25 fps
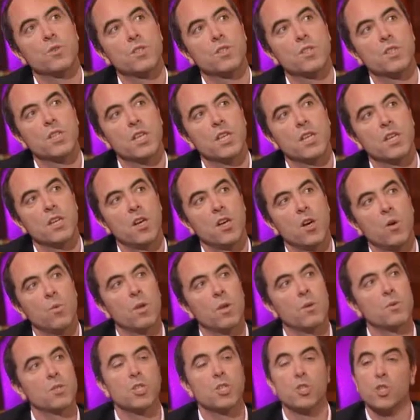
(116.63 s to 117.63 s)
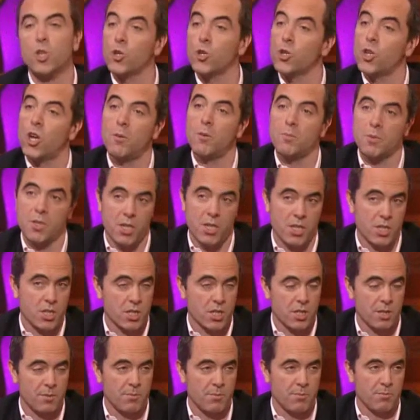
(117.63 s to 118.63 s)
was I was in two
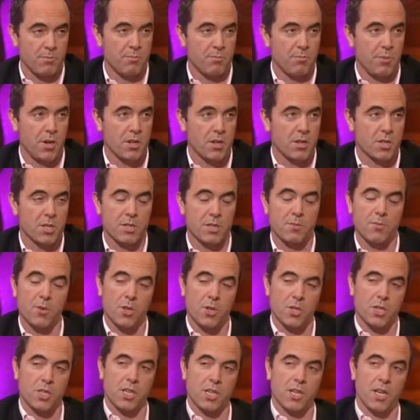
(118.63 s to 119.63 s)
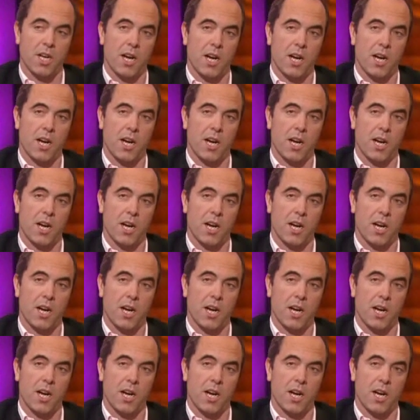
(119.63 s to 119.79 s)
competitions in Butlins and Mosney in